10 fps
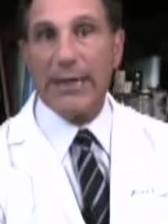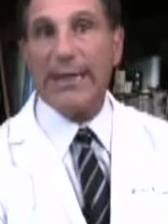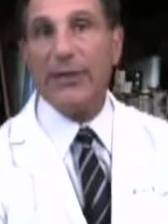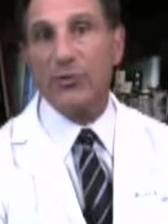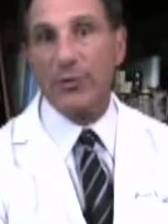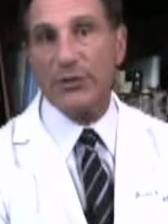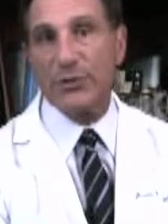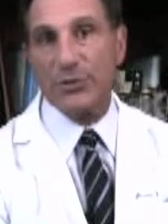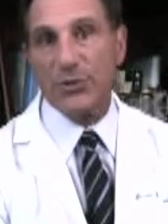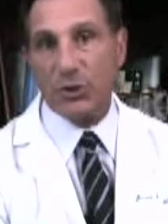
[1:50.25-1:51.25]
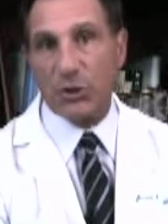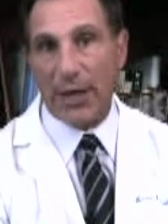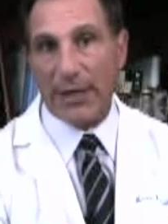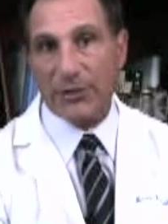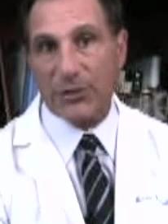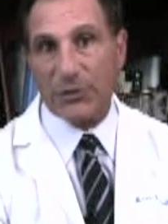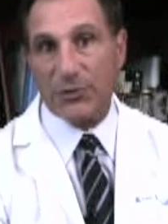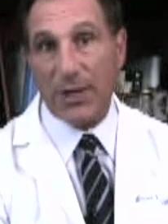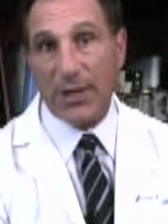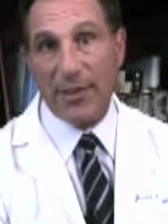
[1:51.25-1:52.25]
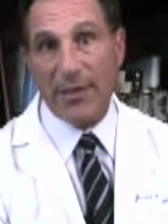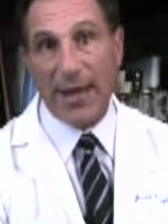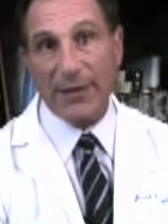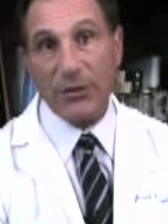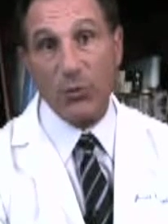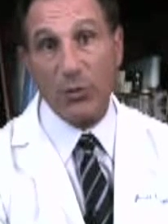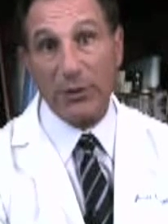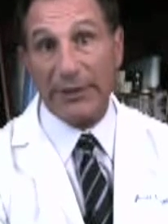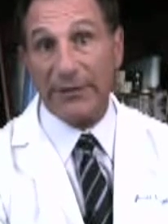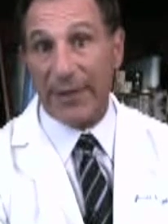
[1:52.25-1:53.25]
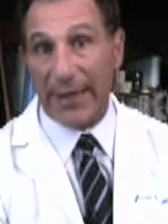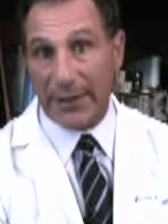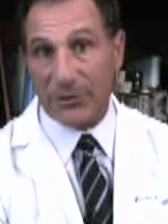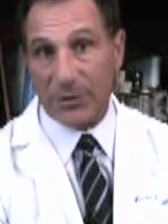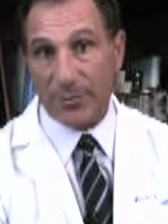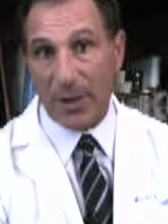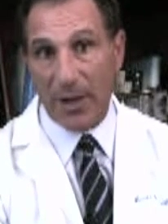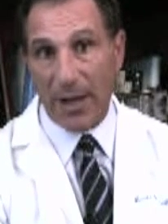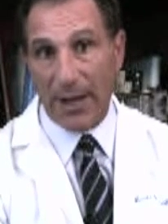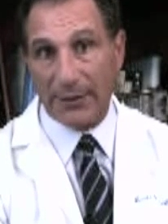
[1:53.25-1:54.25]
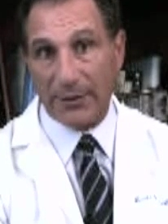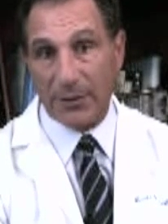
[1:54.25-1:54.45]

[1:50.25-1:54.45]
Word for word: increases the chances that you will leave cancer behind.